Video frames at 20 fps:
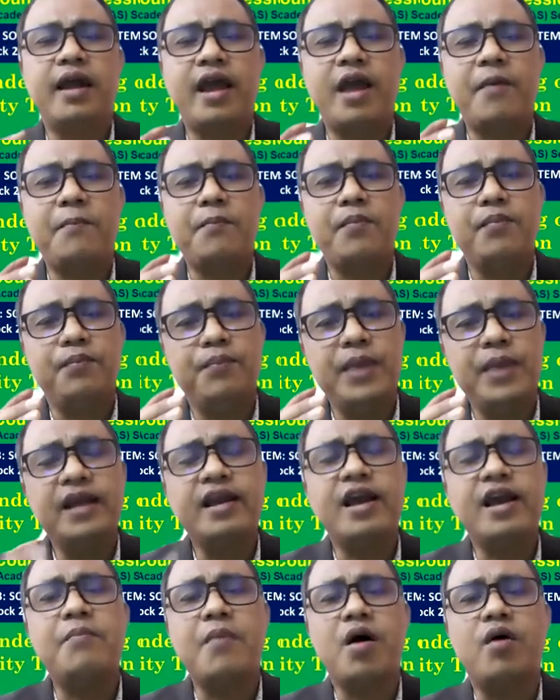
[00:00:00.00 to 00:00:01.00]
a
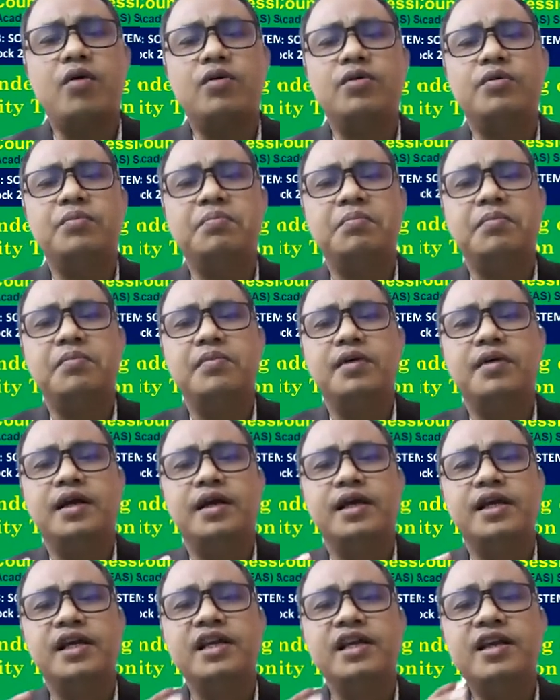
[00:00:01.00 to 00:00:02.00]
big amount,
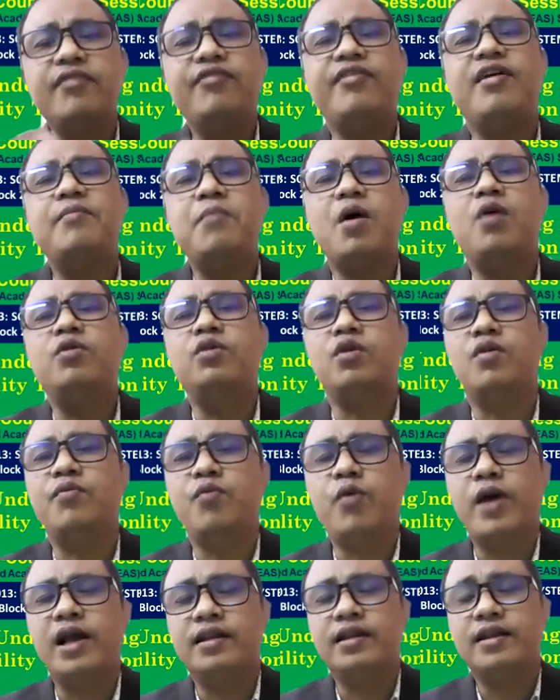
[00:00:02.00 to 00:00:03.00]
enough amount of
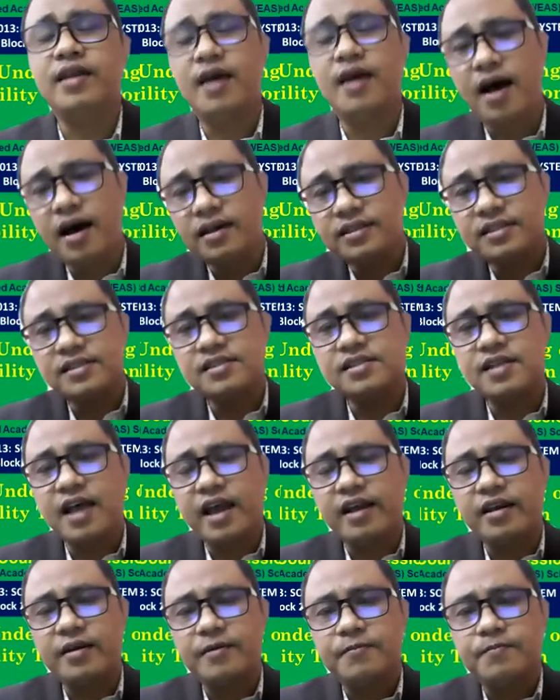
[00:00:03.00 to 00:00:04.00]
wealth. On the other
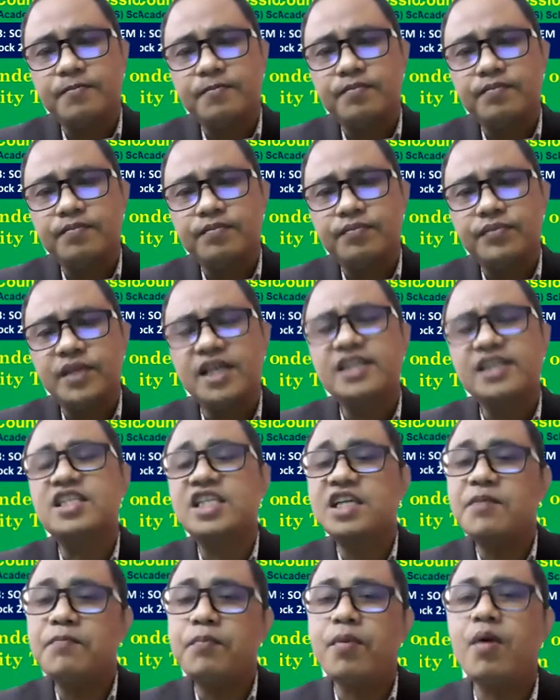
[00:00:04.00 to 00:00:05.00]
side,
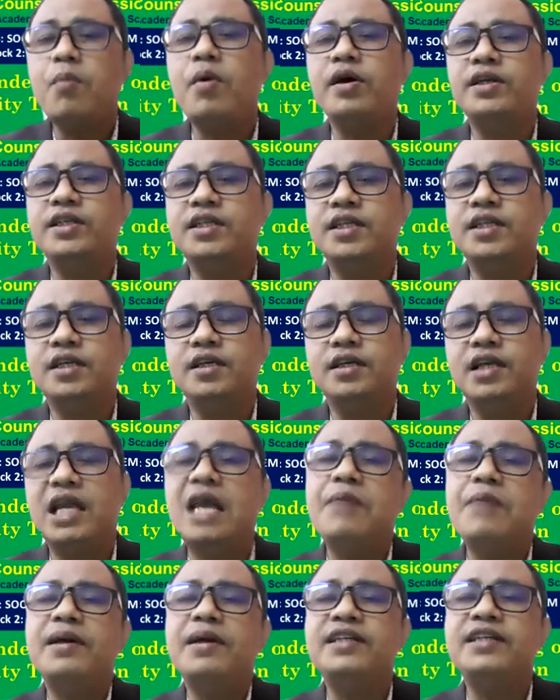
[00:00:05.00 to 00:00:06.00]
extreme poverty,
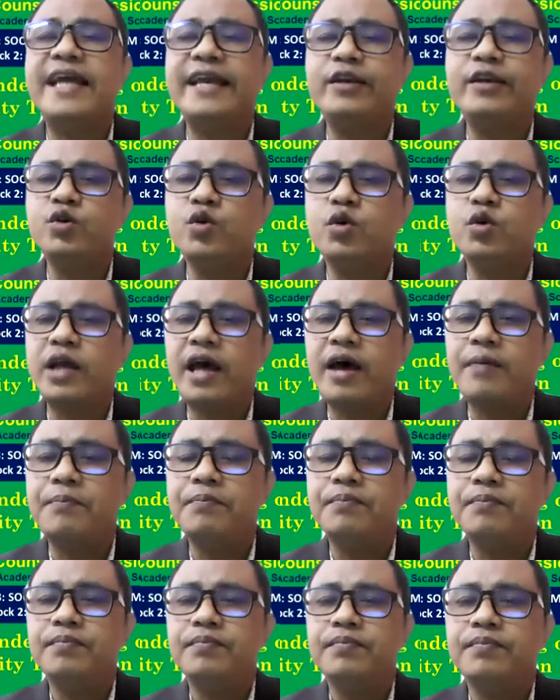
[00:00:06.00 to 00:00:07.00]
even they do not have a
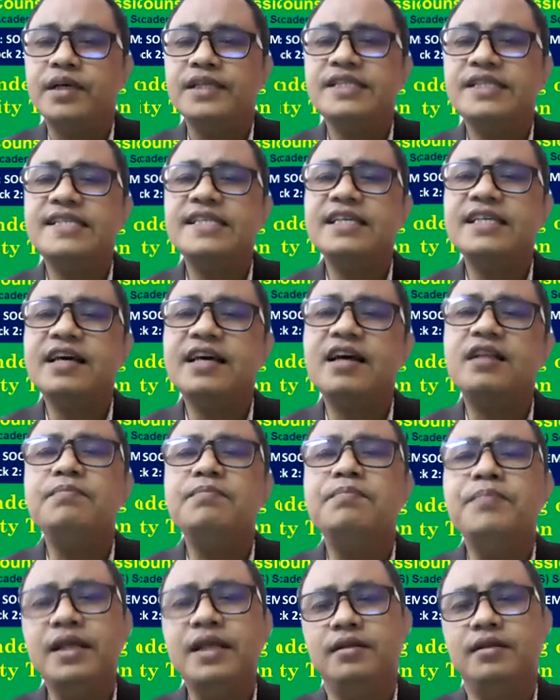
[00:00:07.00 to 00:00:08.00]
single
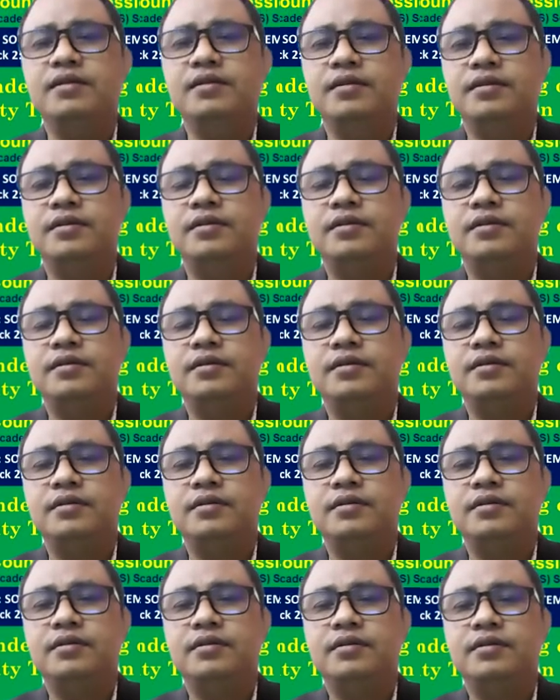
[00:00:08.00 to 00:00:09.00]
meal
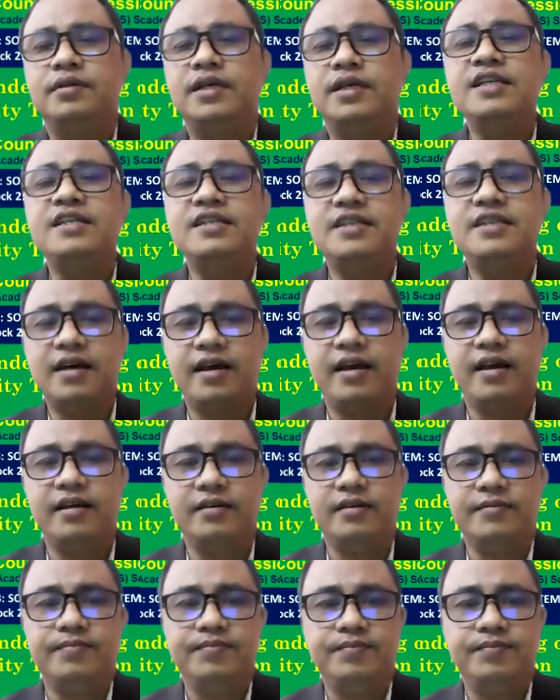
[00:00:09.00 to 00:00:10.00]
in their
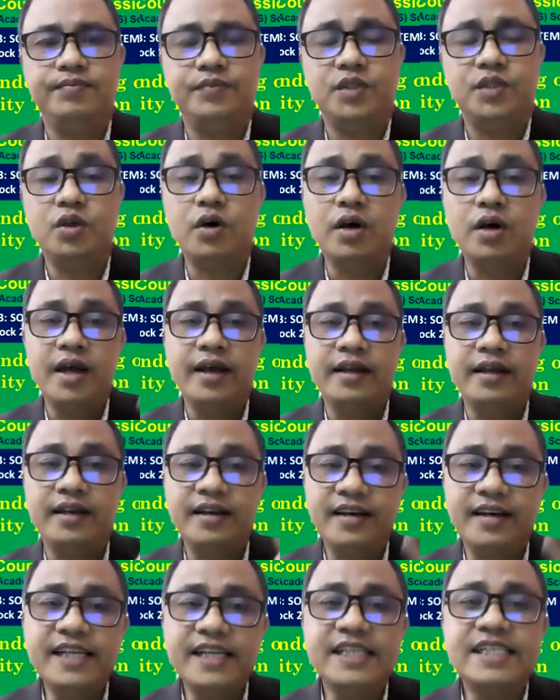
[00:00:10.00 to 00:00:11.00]
hand. So
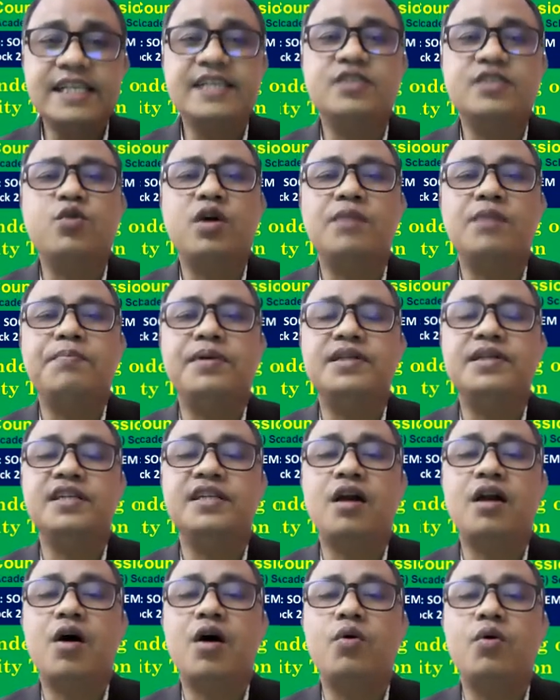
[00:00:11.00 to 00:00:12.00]
the richest
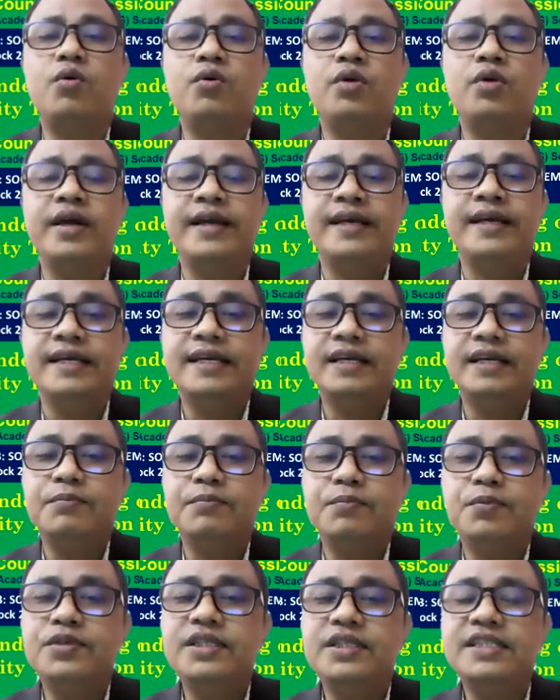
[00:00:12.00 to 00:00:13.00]
1% own
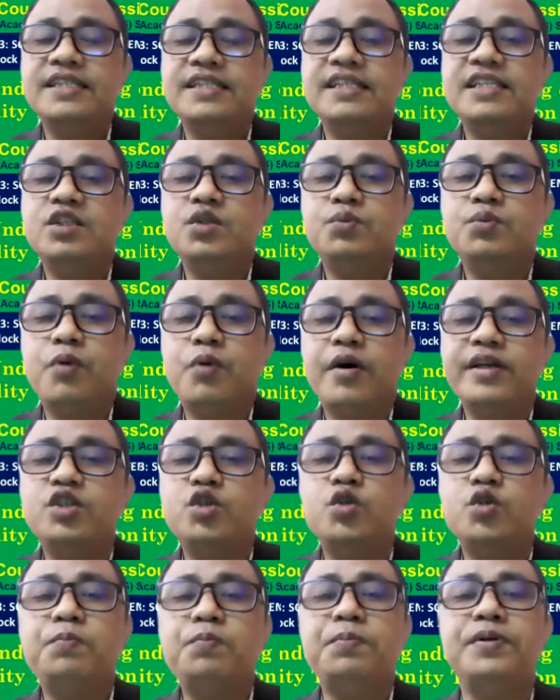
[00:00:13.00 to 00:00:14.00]

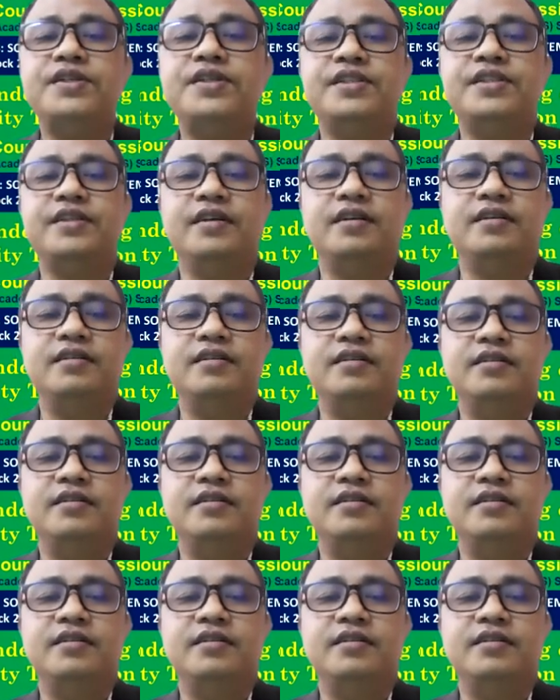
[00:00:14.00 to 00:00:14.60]
48.2%,